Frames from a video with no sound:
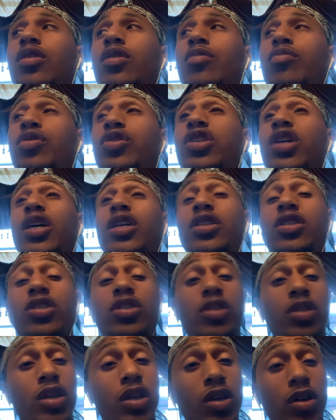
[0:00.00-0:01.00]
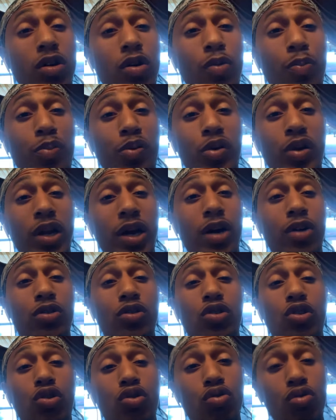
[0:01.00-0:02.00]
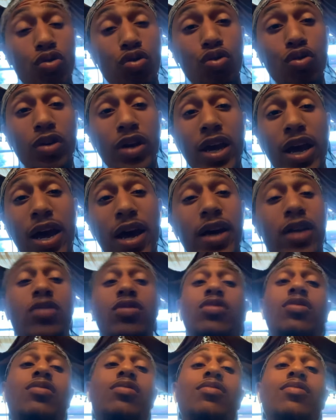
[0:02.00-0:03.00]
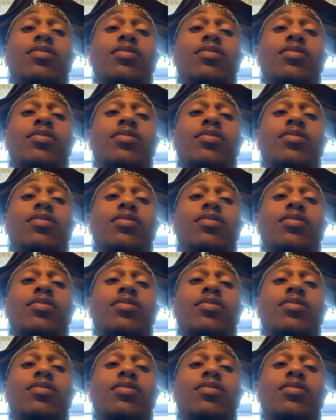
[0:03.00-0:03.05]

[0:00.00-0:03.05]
but y'all still pull out two gats.